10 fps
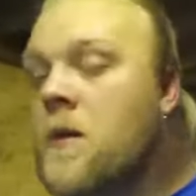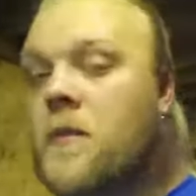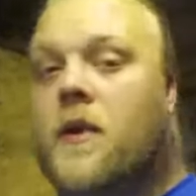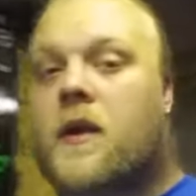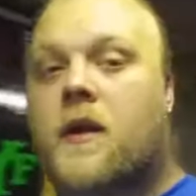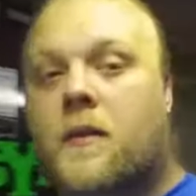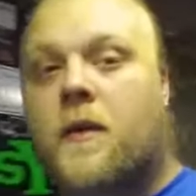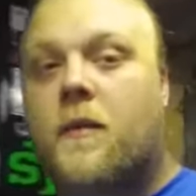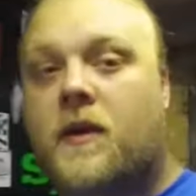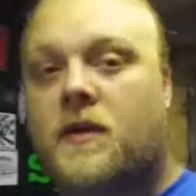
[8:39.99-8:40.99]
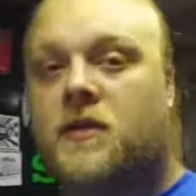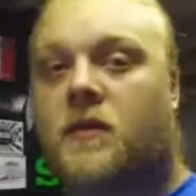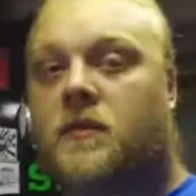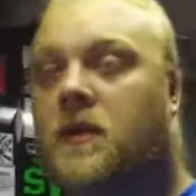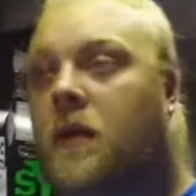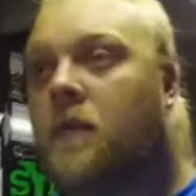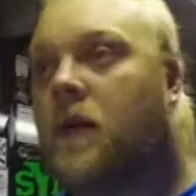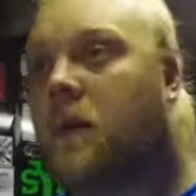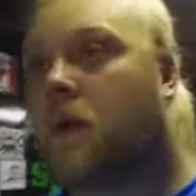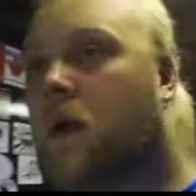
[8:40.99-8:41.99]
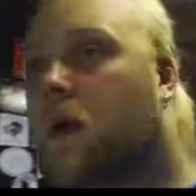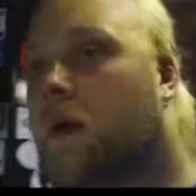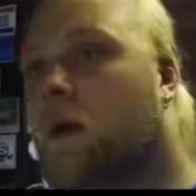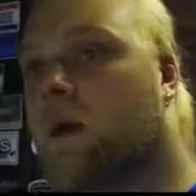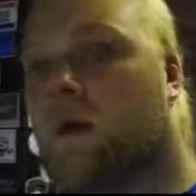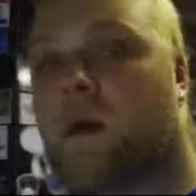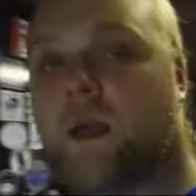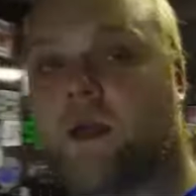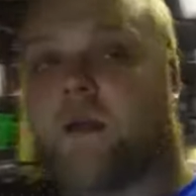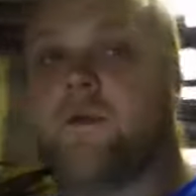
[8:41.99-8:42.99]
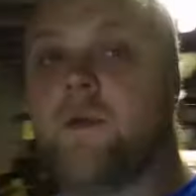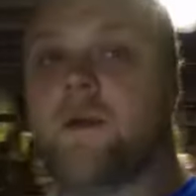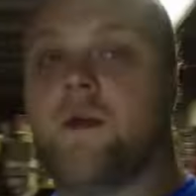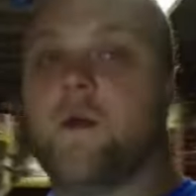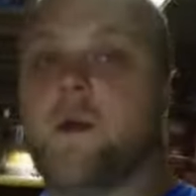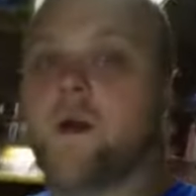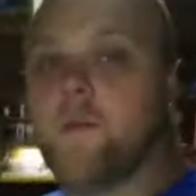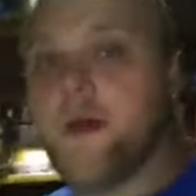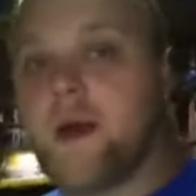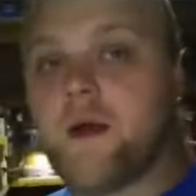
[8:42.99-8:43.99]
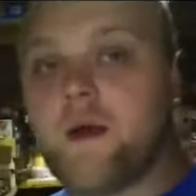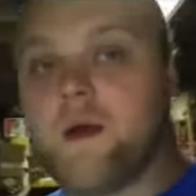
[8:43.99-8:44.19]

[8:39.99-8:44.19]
But my buddy Joe's coming up. I did a video a while back